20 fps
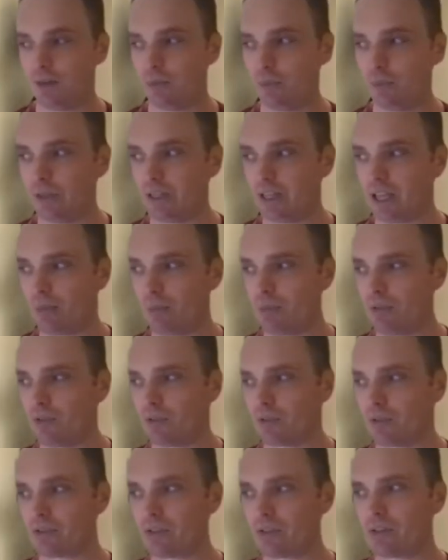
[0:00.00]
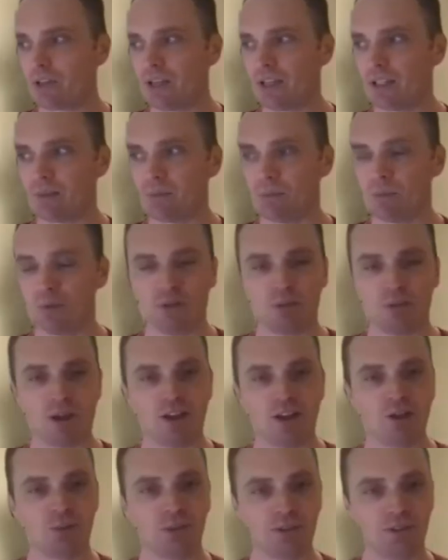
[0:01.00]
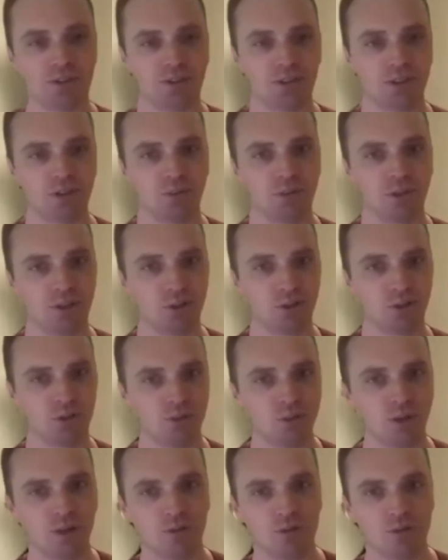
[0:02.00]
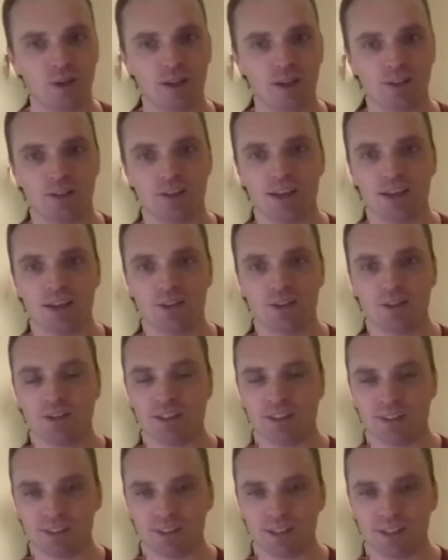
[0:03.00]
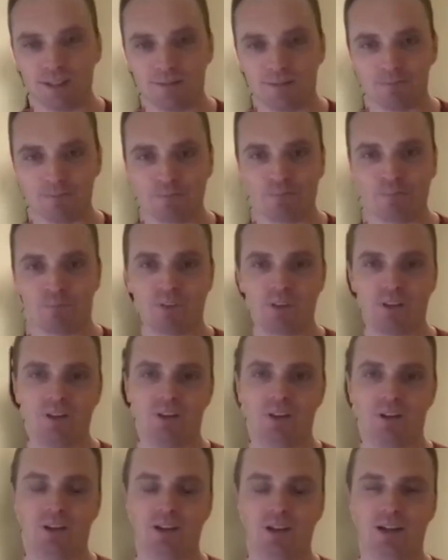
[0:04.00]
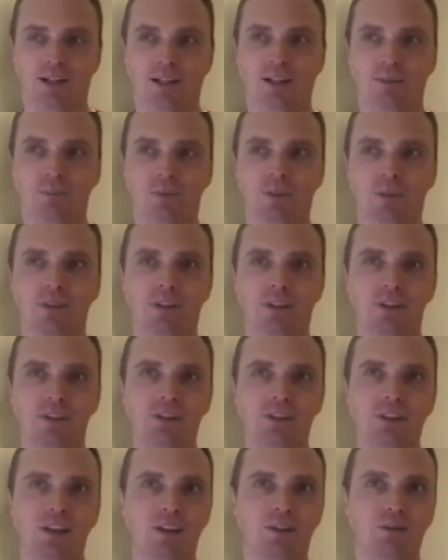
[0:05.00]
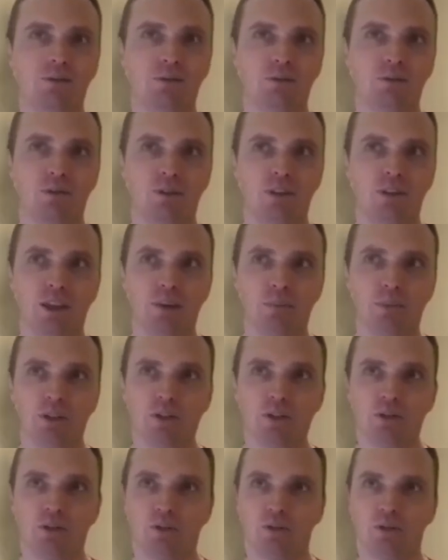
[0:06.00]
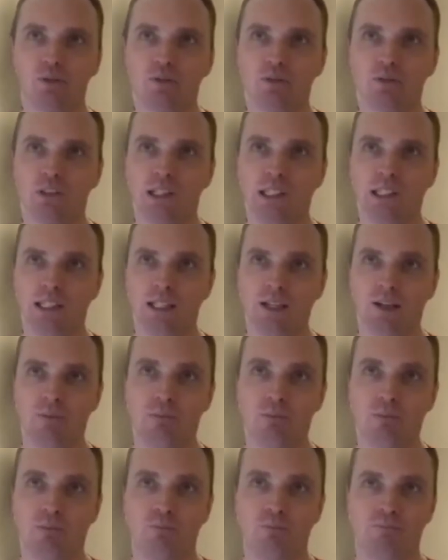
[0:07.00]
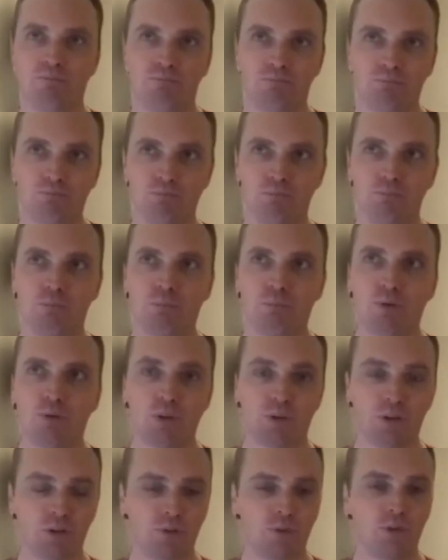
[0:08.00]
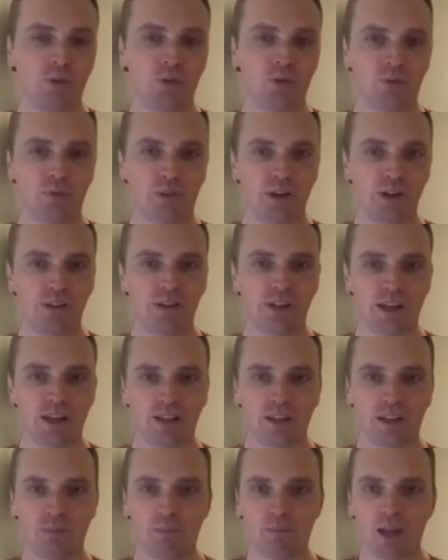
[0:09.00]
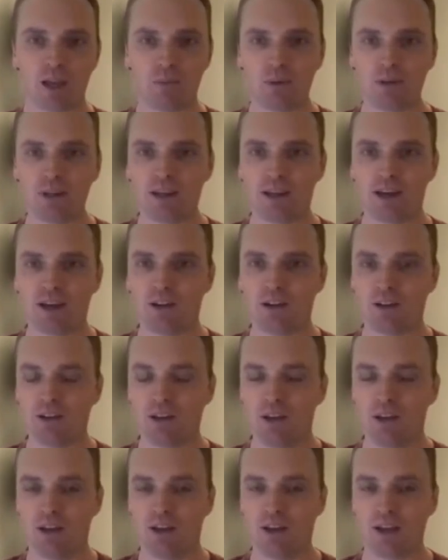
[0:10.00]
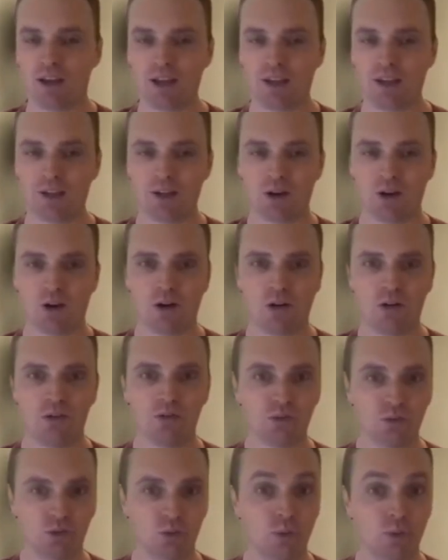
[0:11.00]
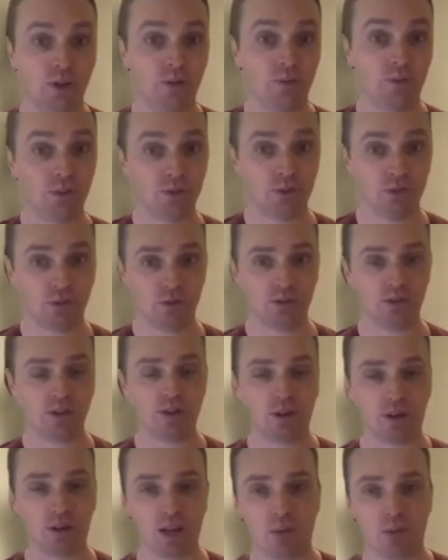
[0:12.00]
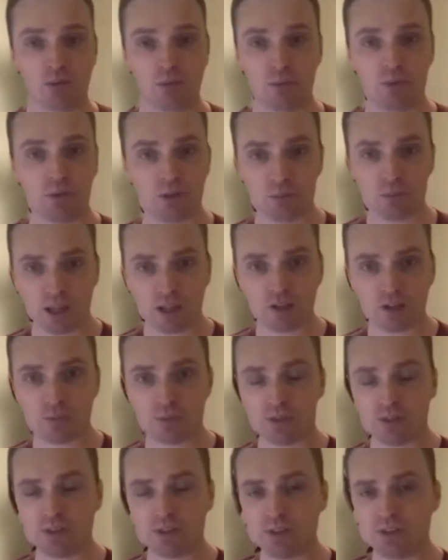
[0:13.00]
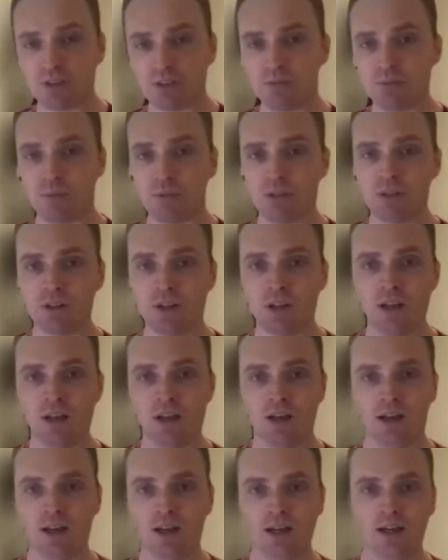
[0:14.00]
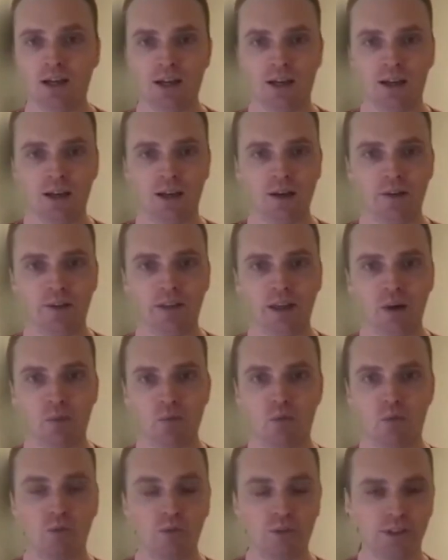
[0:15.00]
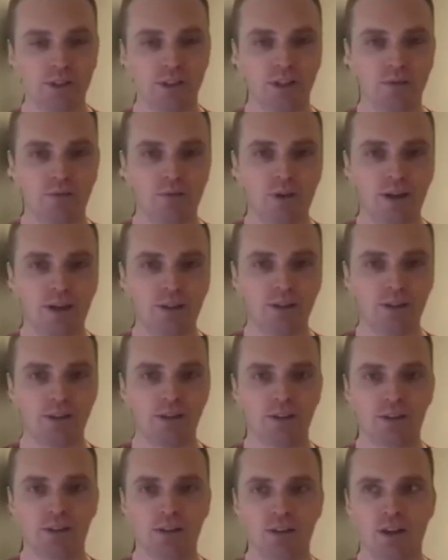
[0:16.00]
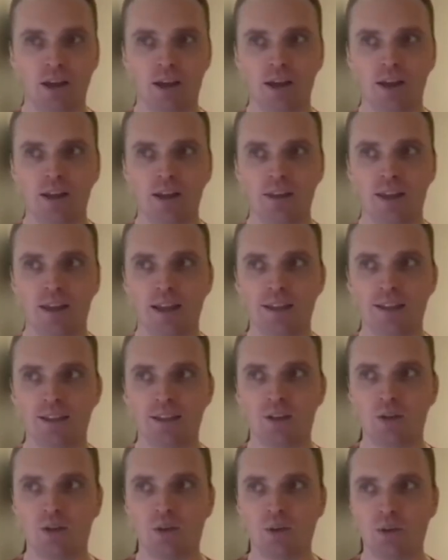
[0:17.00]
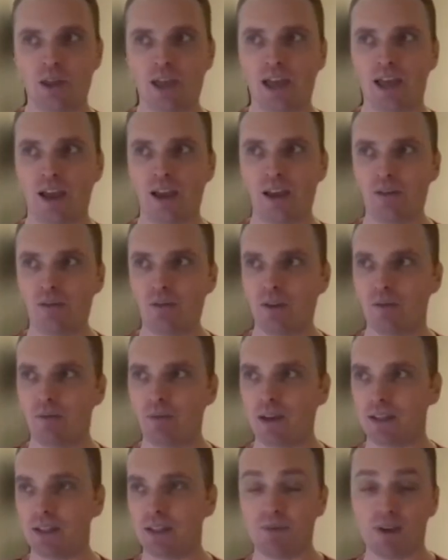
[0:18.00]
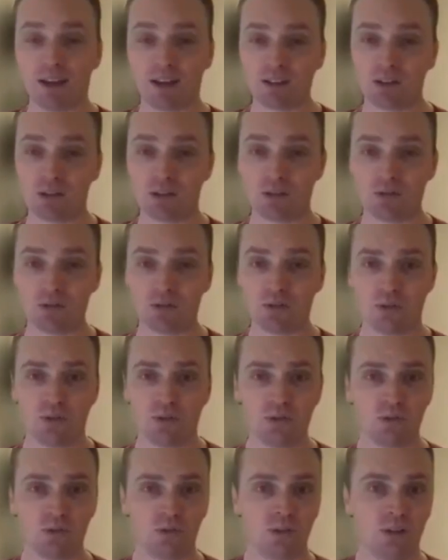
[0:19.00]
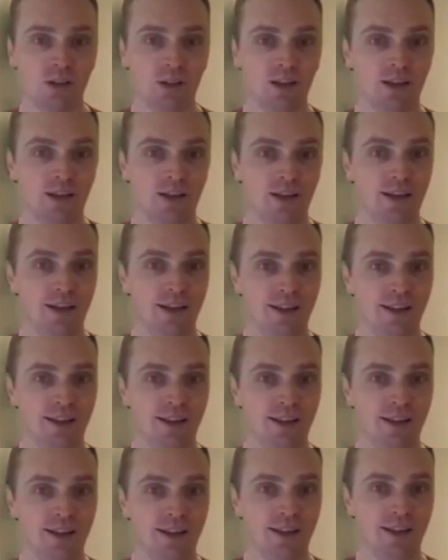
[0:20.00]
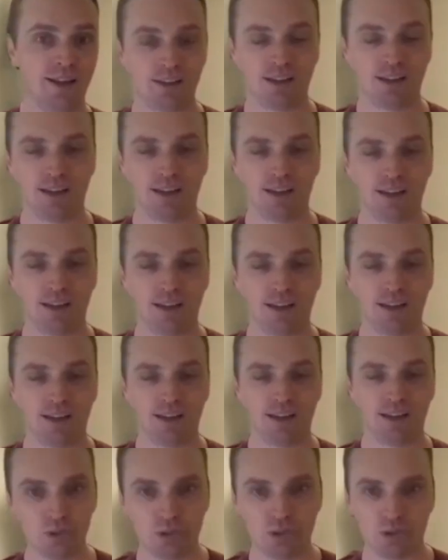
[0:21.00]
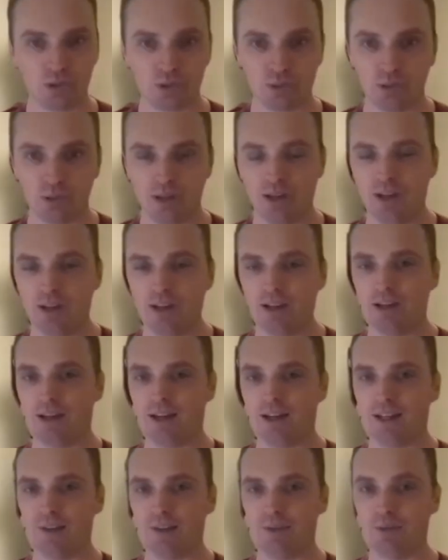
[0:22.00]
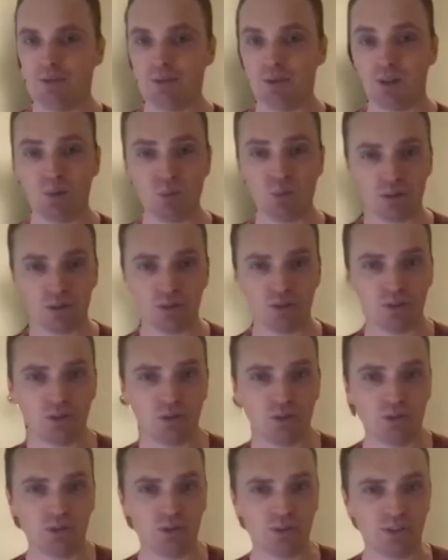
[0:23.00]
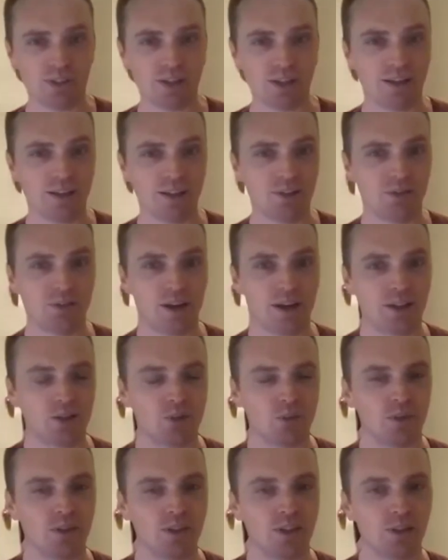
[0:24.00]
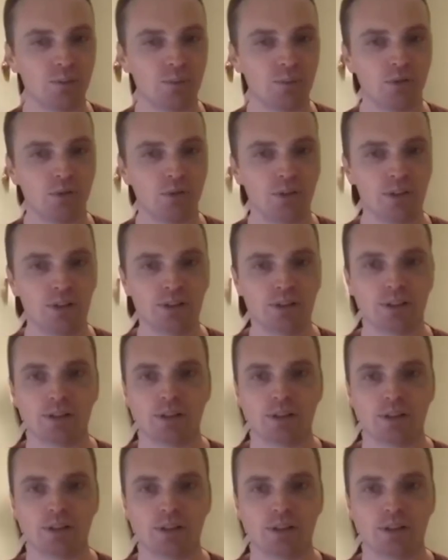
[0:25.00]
we came across some vulnerability management systems that should have been facing out to the internet. This then led me to pulling on a few threads and then mapping out a whole suite of issues in a couple of vulnerability management systems that were all internet facing, that did not have effective access control in place at all. So if you really wanted to, you could start interacting with these buildings